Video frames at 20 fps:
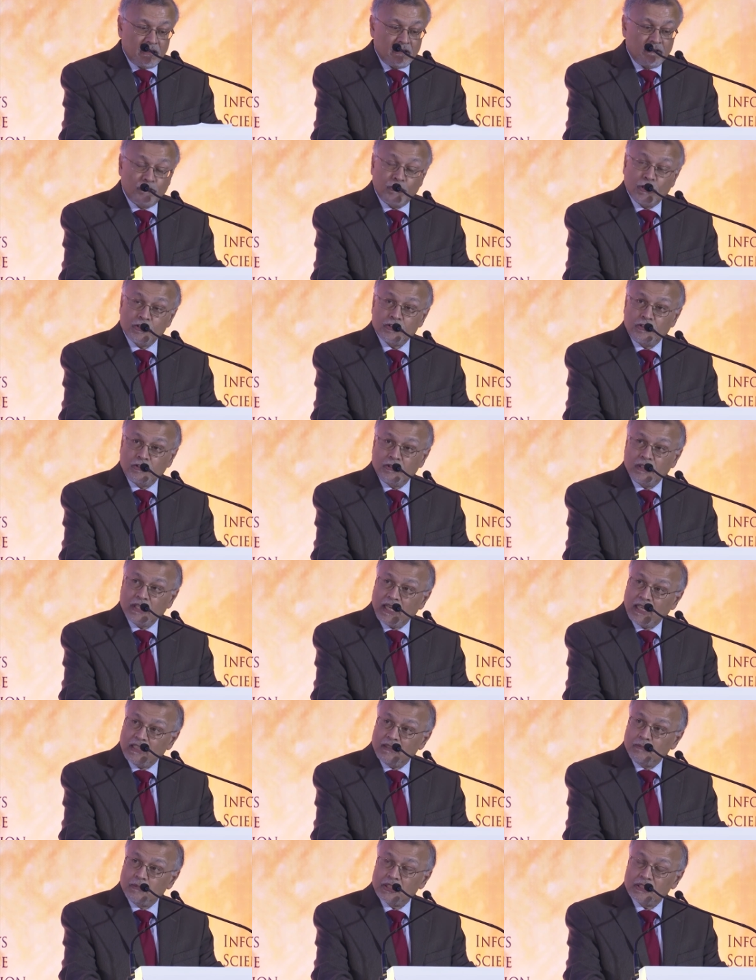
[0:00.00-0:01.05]
was
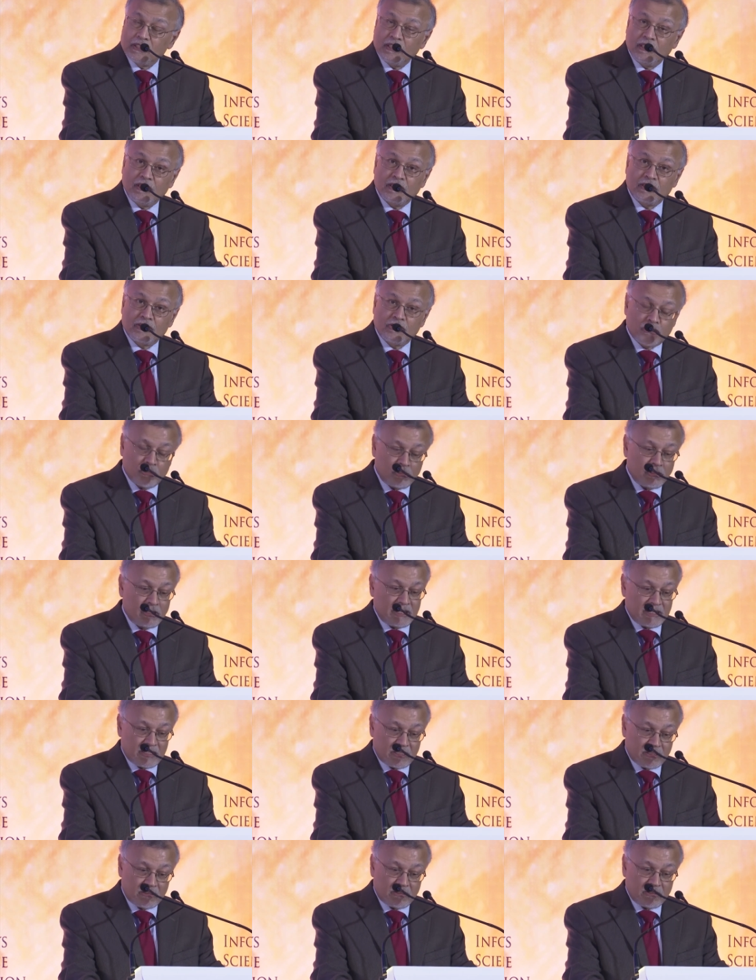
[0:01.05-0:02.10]
unanimous in its
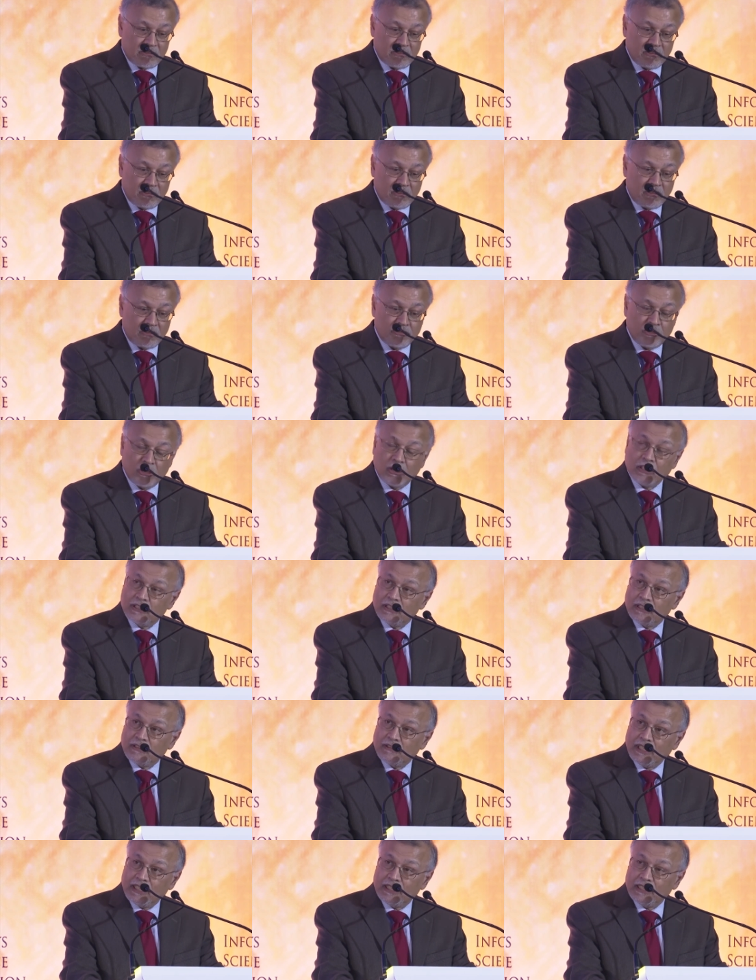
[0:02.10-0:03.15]
choice of Dr.
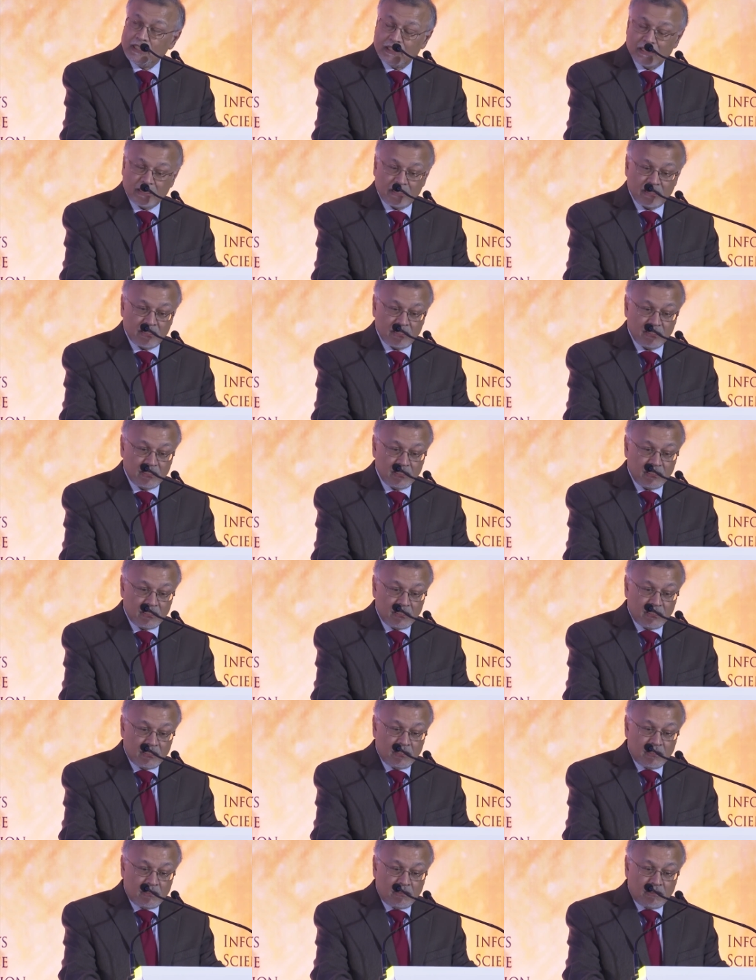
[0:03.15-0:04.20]
Reddy
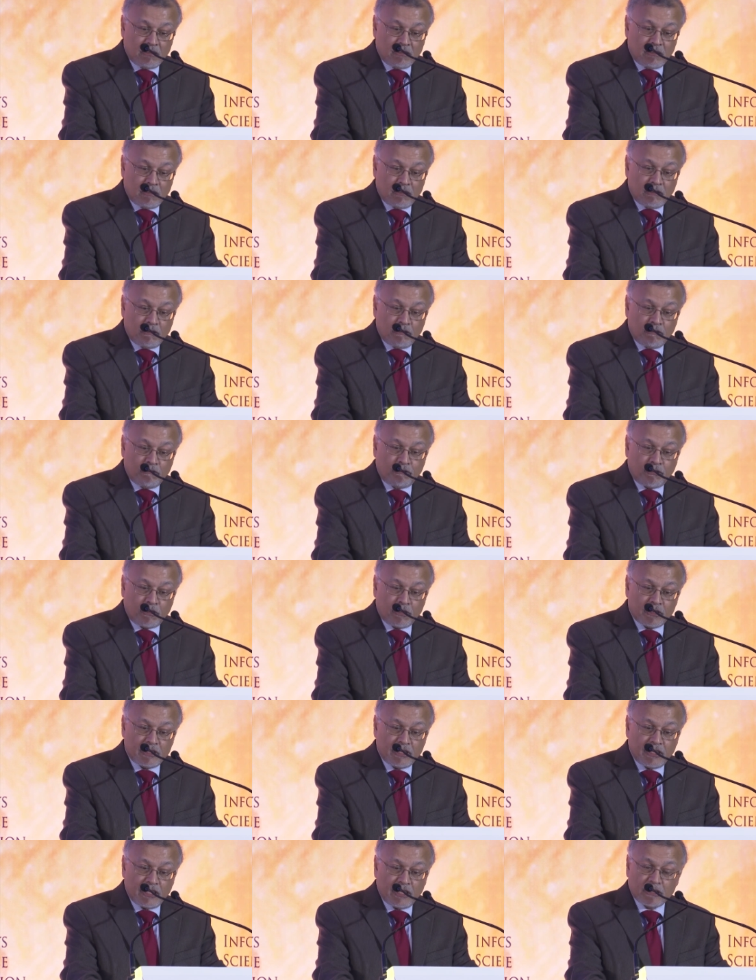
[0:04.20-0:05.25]
for
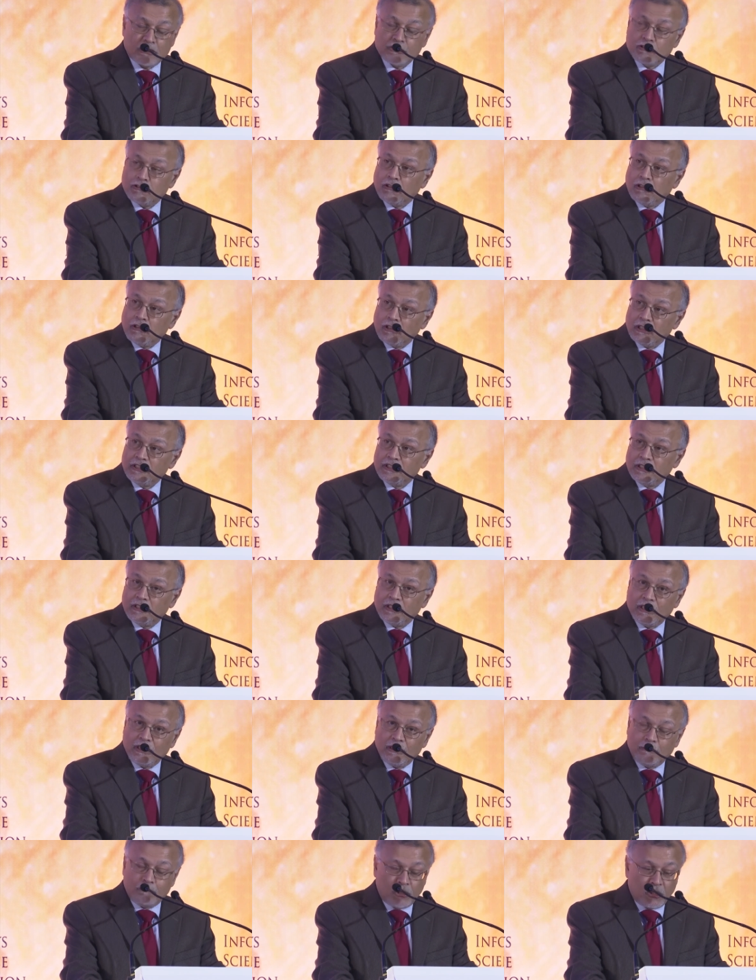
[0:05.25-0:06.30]
the
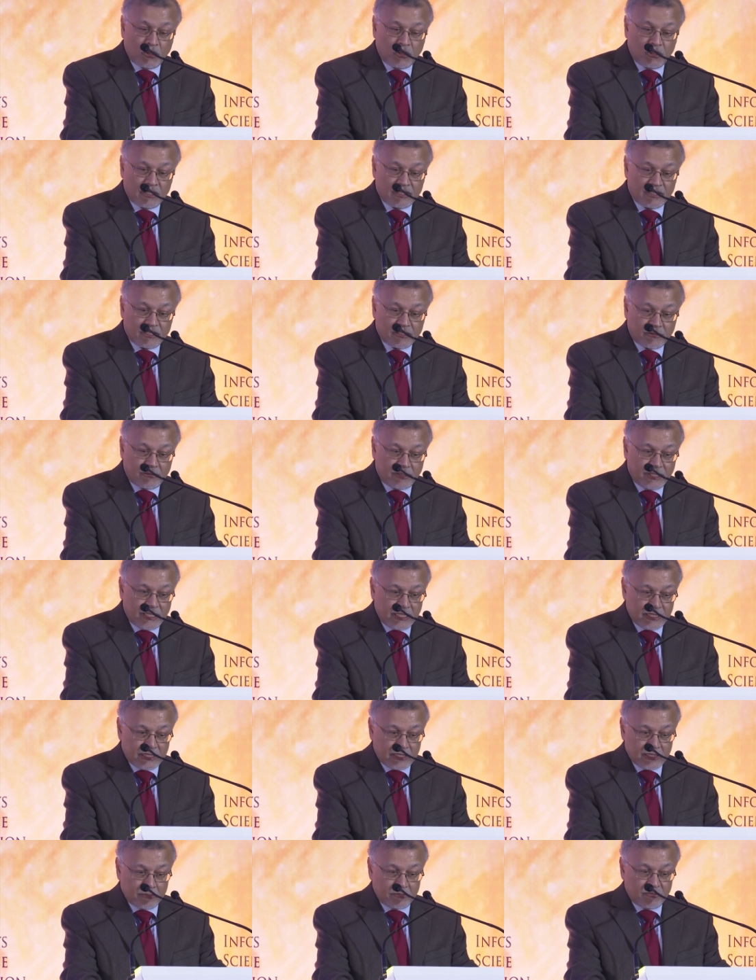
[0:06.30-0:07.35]
extraordinarily bold and
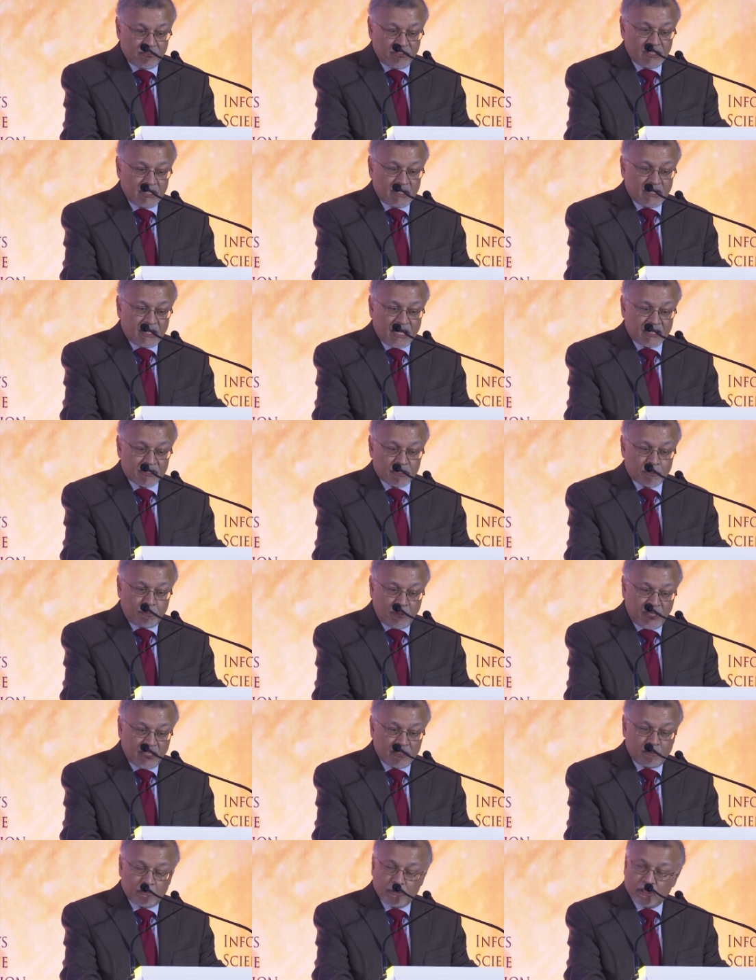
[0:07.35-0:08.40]
creative
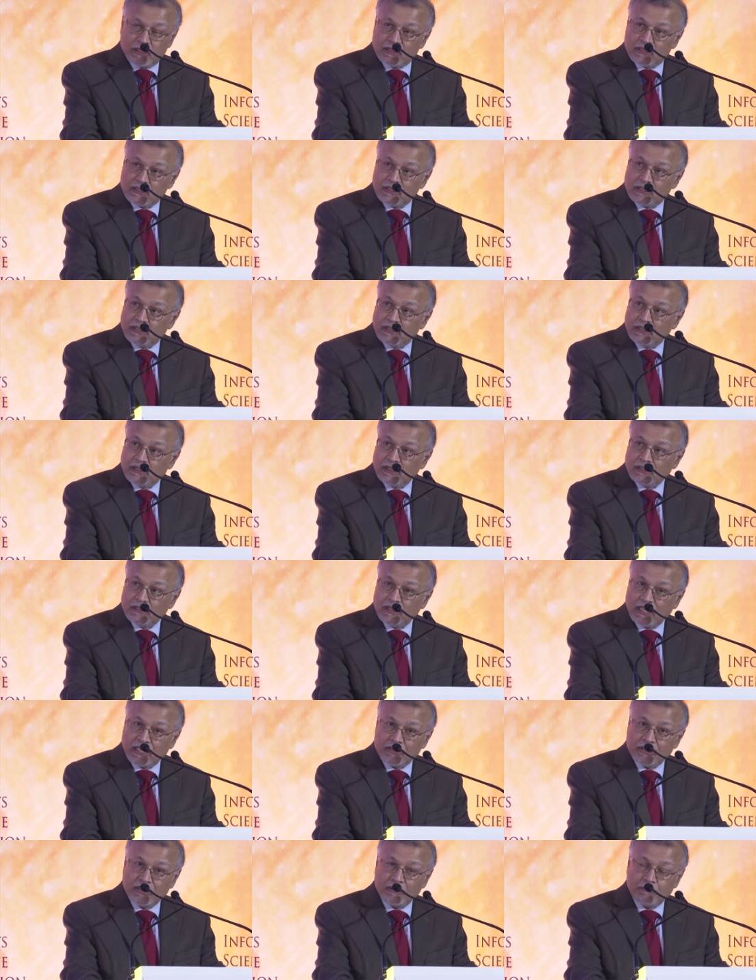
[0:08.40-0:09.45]
experiments
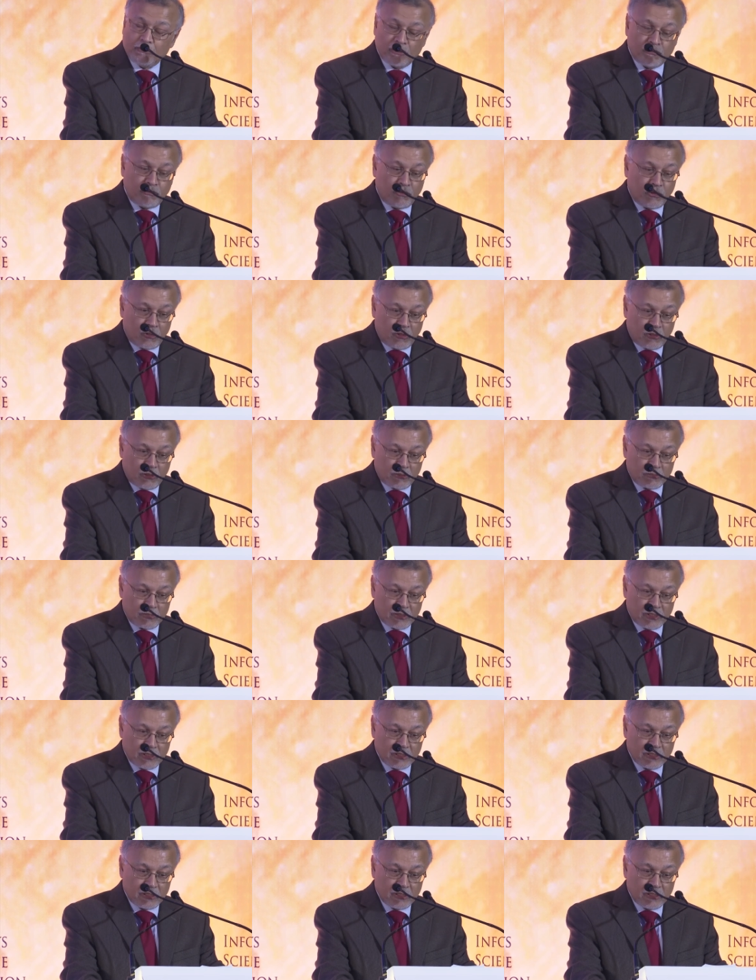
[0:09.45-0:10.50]
that she performed